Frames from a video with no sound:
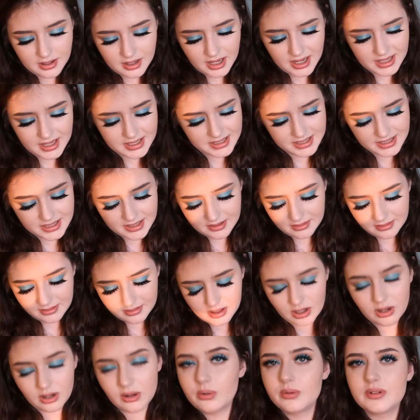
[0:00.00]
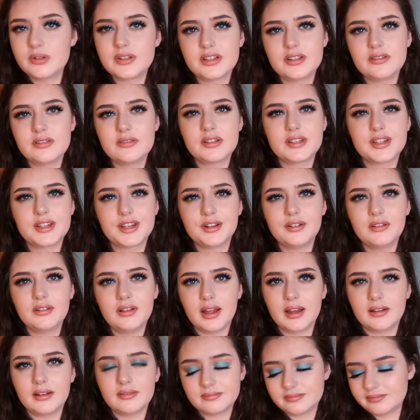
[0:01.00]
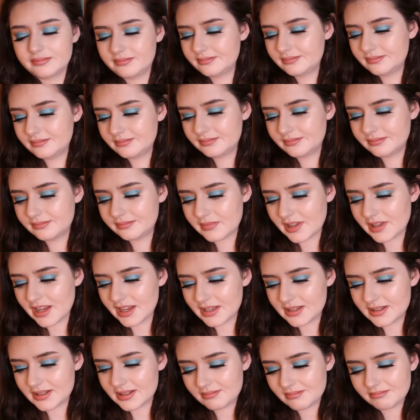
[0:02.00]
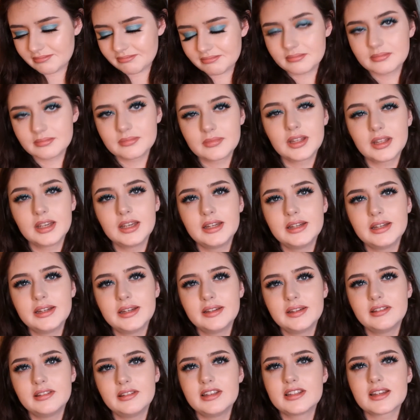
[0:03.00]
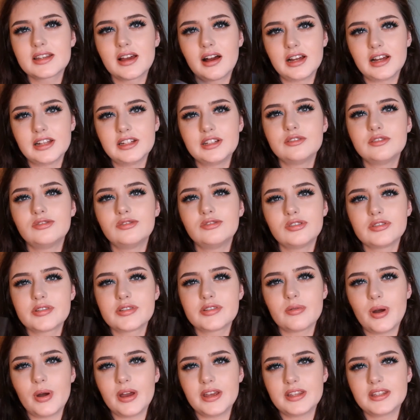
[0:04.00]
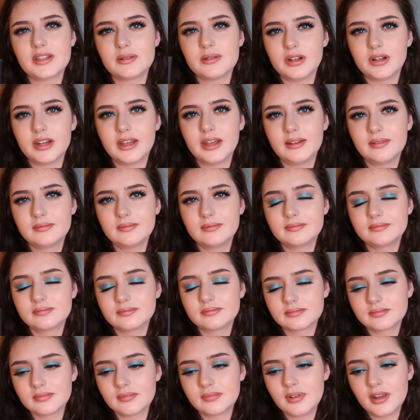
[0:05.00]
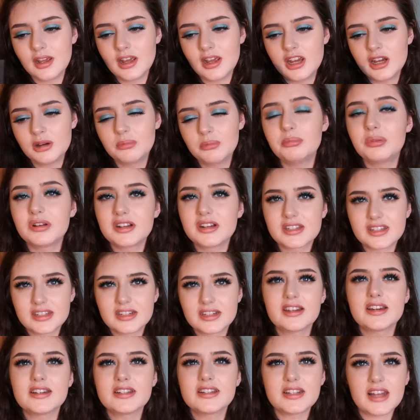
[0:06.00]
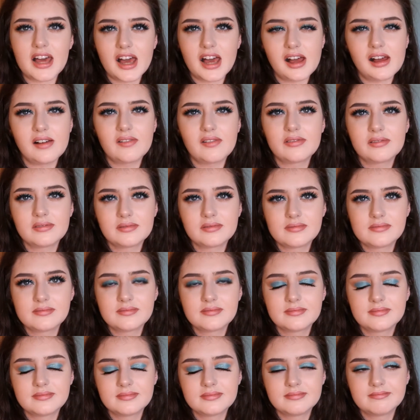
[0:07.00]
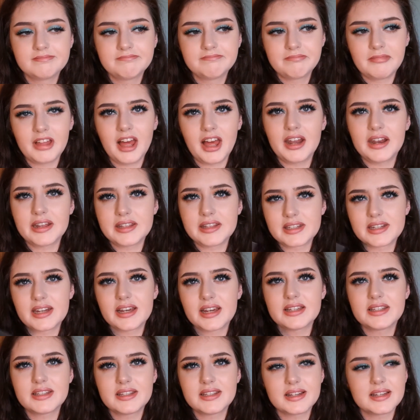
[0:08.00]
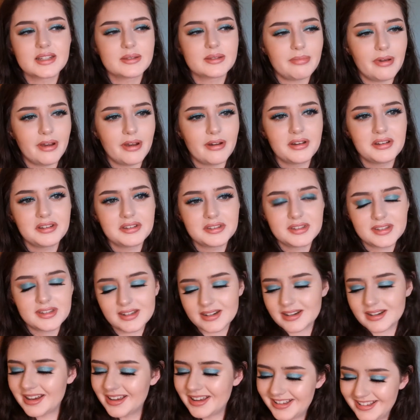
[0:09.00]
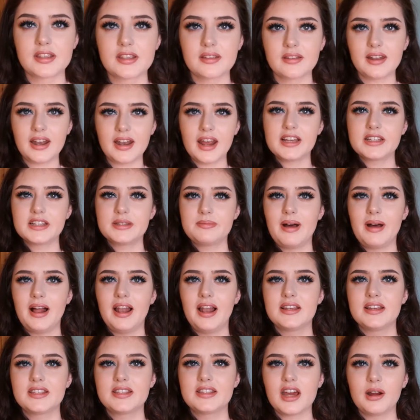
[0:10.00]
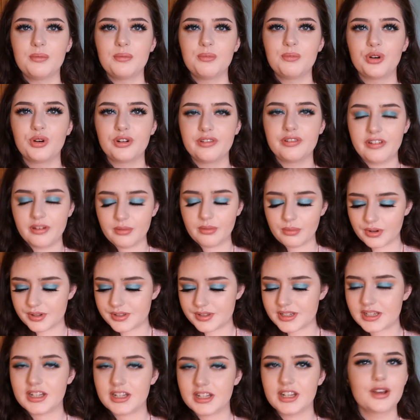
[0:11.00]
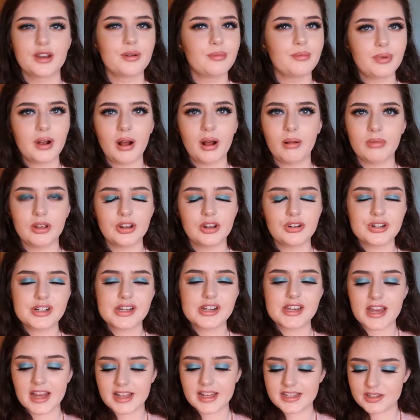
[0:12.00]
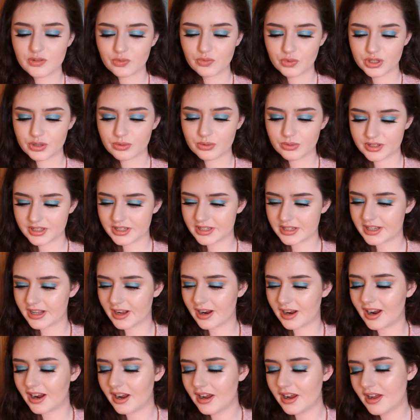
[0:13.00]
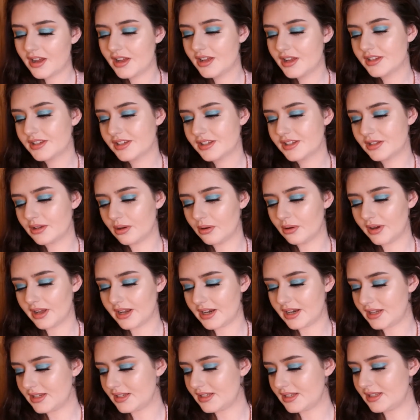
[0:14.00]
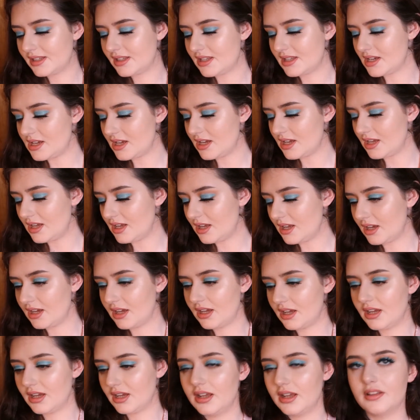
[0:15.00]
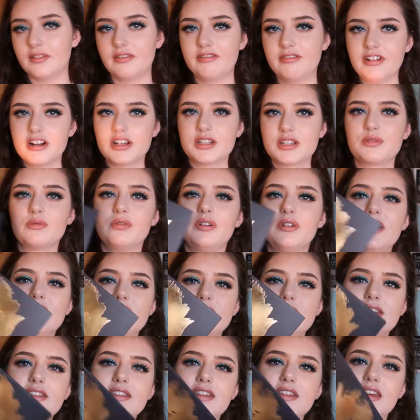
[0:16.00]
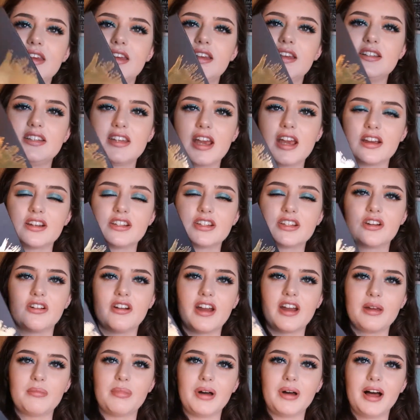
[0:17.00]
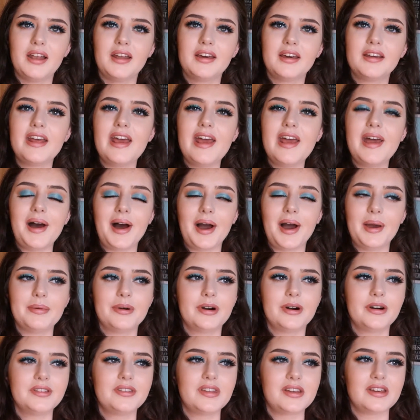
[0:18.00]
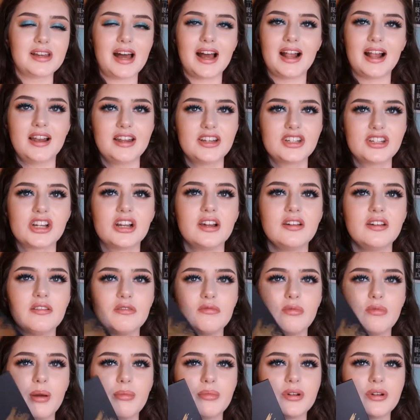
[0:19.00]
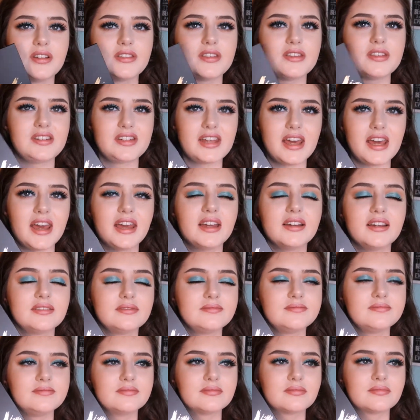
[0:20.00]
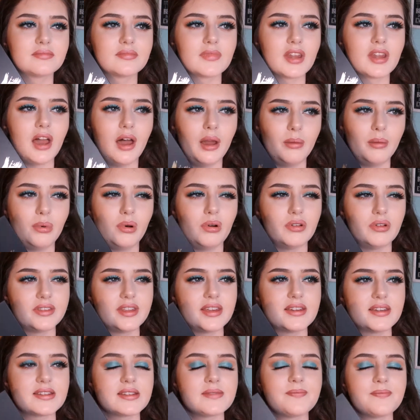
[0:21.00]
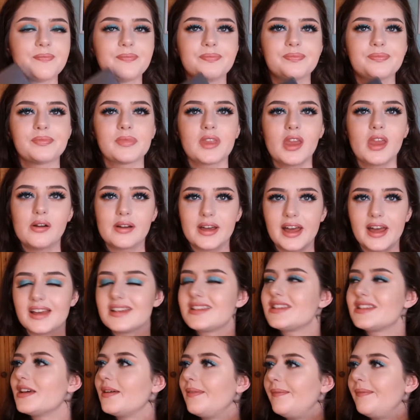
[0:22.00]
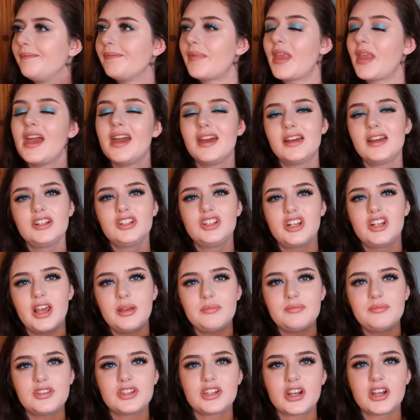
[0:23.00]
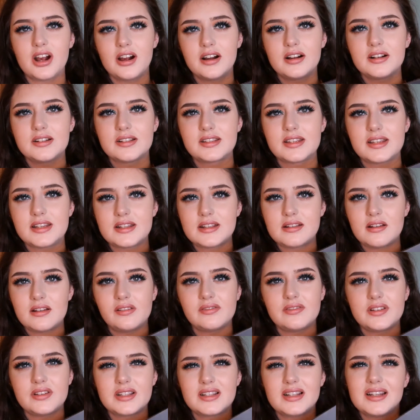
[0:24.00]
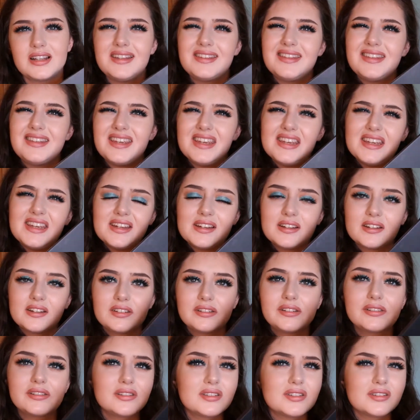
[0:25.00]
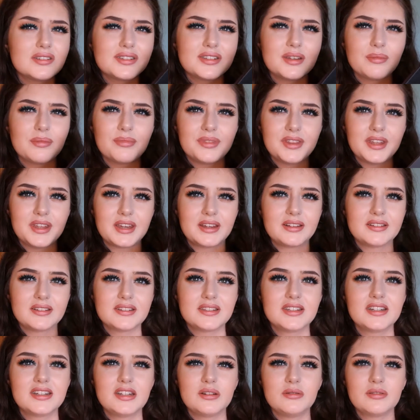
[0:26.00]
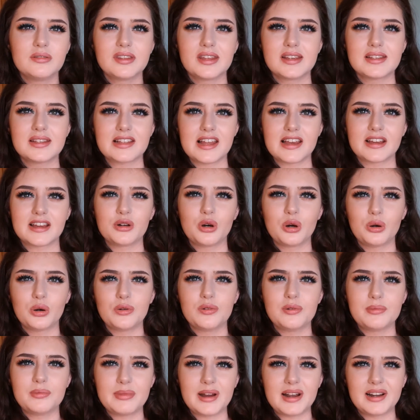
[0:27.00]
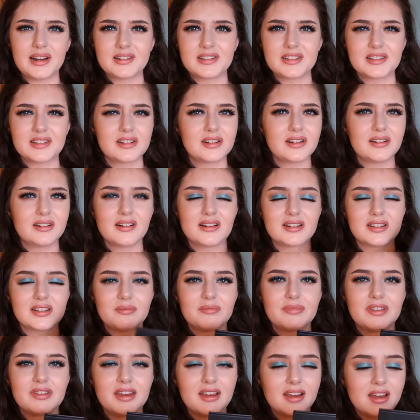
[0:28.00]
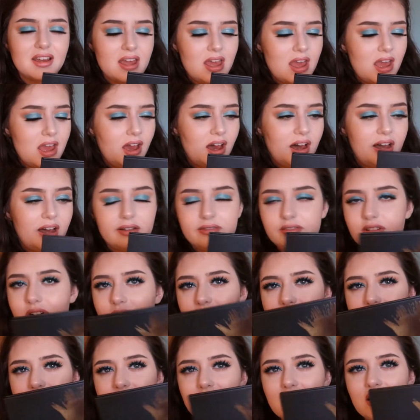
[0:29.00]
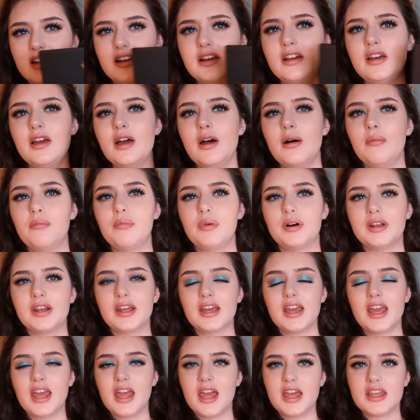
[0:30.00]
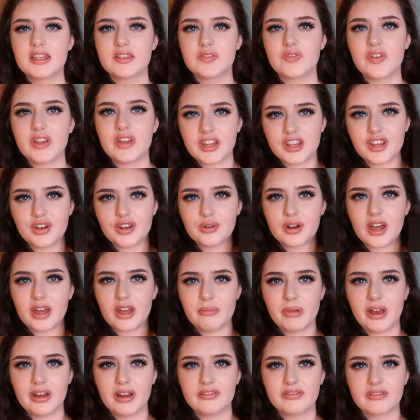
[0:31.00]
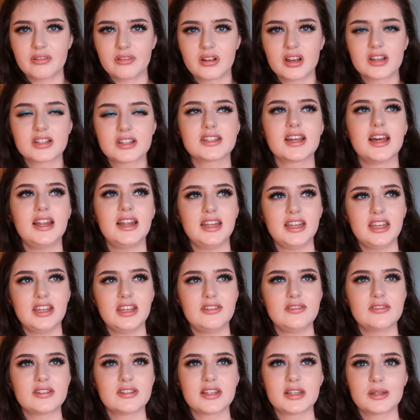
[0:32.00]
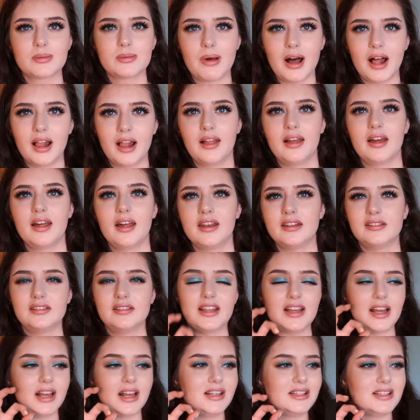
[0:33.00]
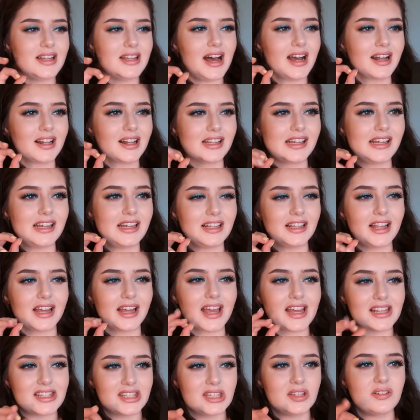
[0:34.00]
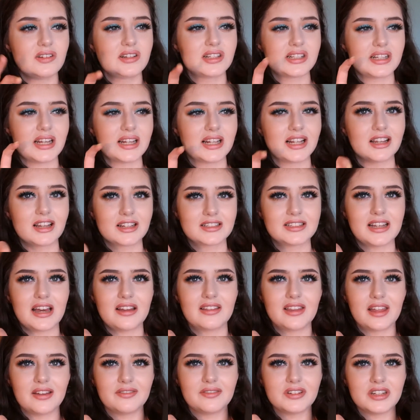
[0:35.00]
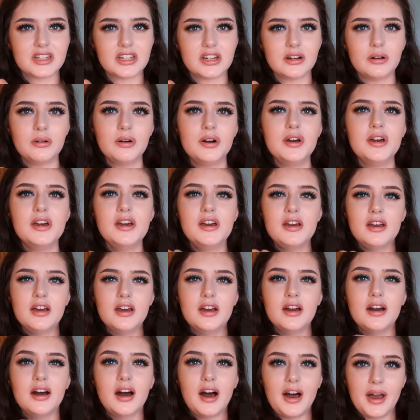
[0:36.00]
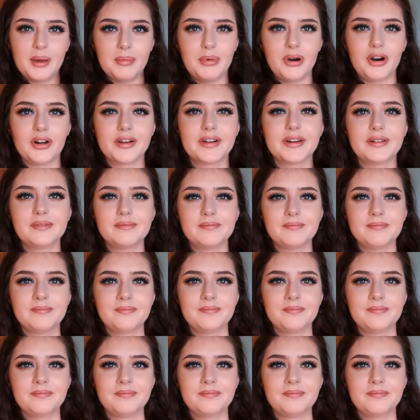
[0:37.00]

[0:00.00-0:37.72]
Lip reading: I still always use the Hoola. Like this kind of was a waste of money, but it's nice to have, and it's nice to experience it. So the next palettes are Morphe ones, and you can probably already guess which ones they are. So it is the first one is the Dare to Create palette. I bought that, I literally remember the day I bought this. Okay, so James Charles is obviously the something to do with this, like co-ambassador or something, I have no idea, but his video came out for it and he used this palette, and exactly like as soon as I clicked out that video I bought it.